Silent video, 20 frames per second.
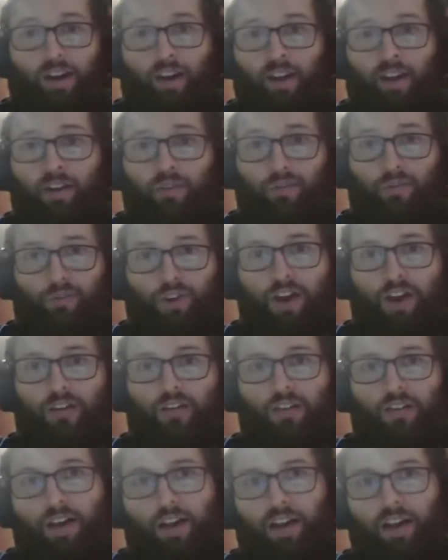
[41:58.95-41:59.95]
and it
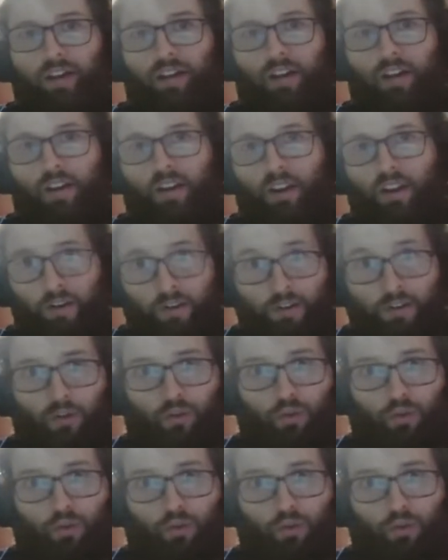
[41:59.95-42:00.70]
felt like a new